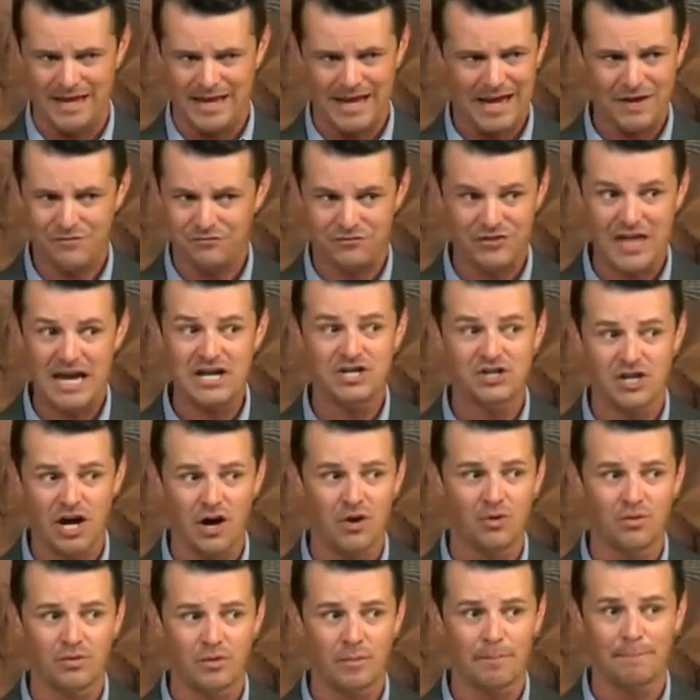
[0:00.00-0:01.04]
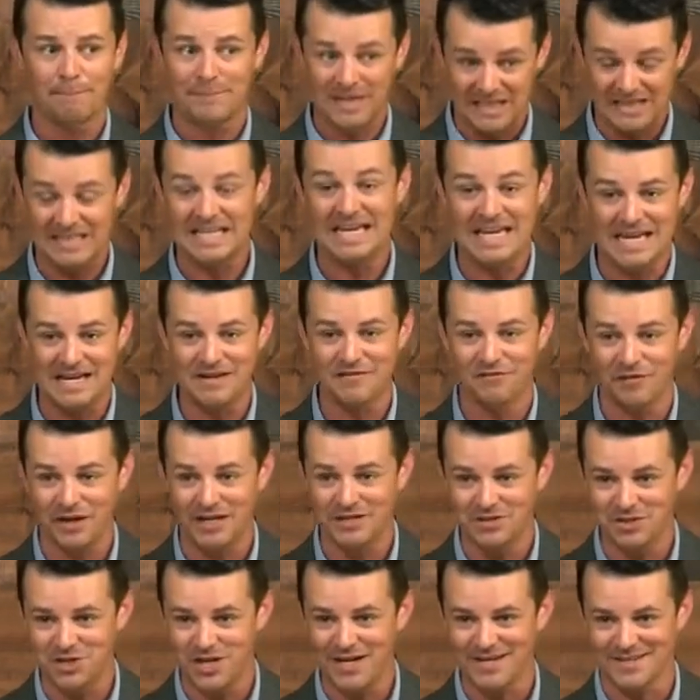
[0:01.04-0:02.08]
if they don't believe
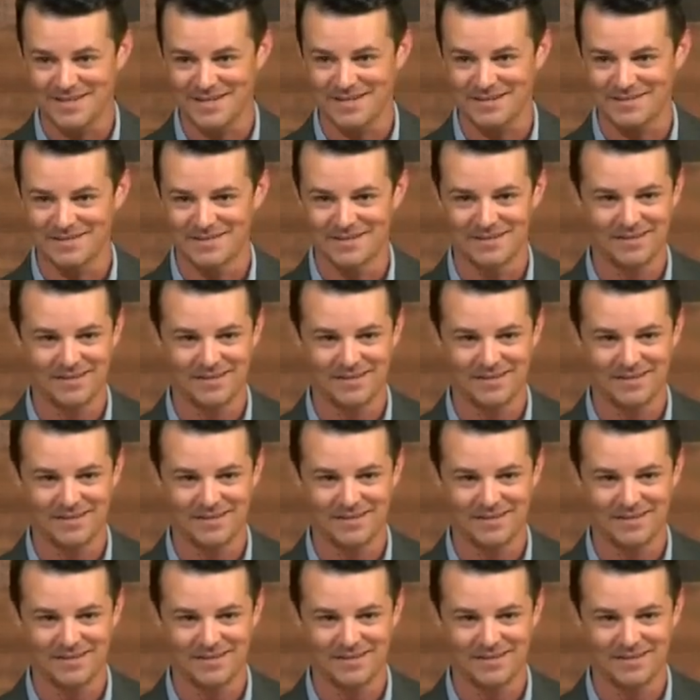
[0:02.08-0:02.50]
in Jesus?